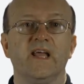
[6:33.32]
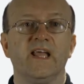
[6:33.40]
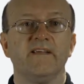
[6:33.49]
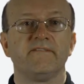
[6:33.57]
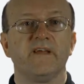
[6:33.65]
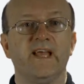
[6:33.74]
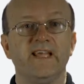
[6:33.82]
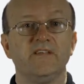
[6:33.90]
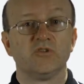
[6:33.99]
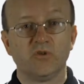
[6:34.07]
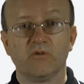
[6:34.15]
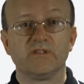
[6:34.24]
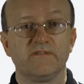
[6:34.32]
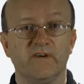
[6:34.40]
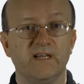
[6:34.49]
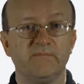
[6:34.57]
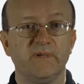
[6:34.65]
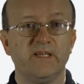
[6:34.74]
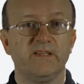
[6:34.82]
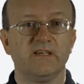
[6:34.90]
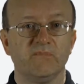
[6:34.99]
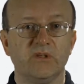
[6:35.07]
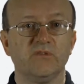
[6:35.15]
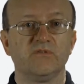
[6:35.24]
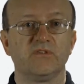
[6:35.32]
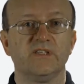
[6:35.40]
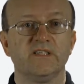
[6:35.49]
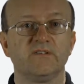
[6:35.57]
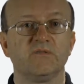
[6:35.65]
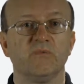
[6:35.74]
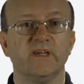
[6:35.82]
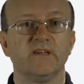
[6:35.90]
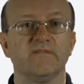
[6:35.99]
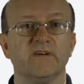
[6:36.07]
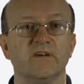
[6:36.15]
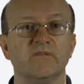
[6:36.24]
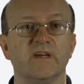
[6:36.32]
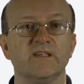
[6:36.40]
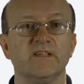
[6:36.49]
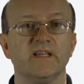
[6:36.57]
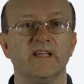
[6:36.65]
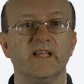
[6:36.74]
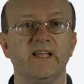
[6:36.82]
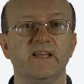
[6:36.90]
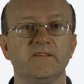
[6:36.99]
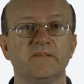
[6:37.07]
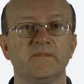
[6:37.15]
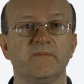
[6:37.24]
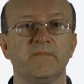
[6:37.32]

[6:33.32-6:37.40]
If a does not divide b, then we use this way of writing it here.